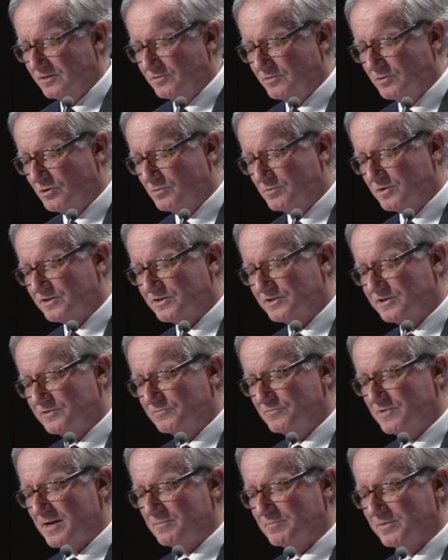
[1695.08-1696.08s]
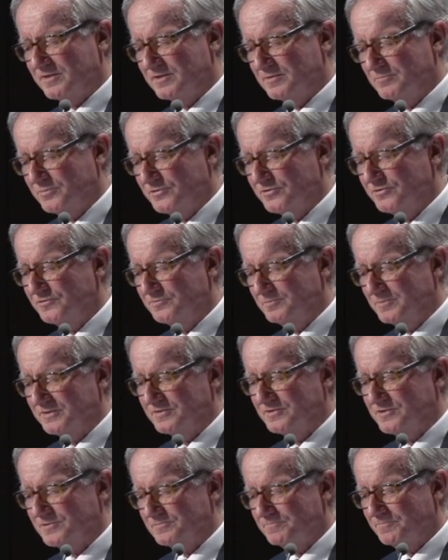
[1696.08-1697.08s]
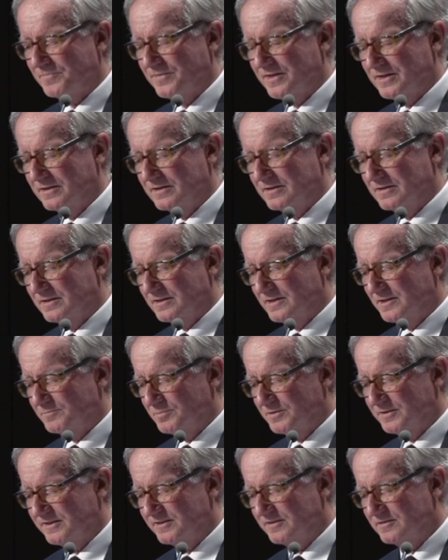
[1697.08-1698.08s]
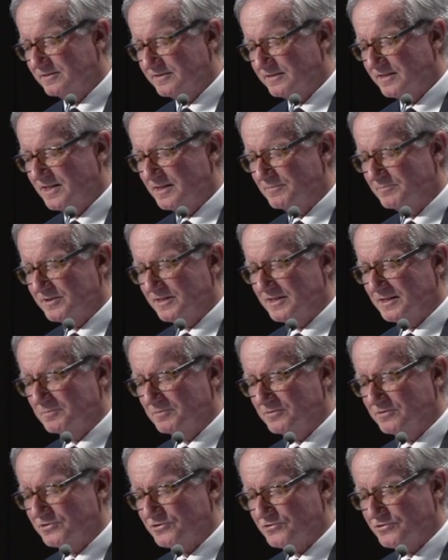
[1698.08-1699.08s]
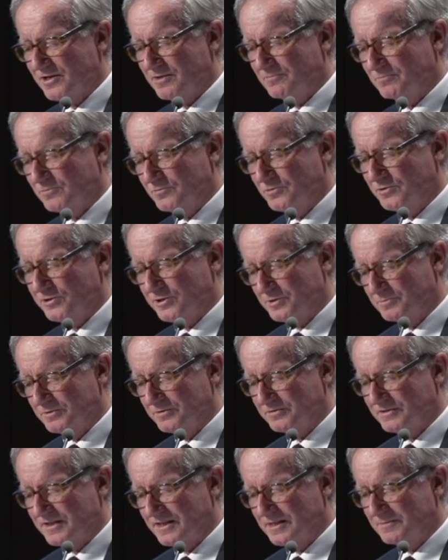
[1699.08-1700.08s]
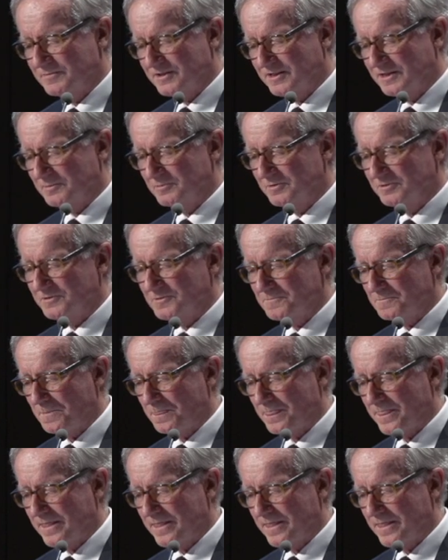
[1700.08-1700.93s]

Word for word: We all want to see rapid improvements, and political timetables trump workable timetables.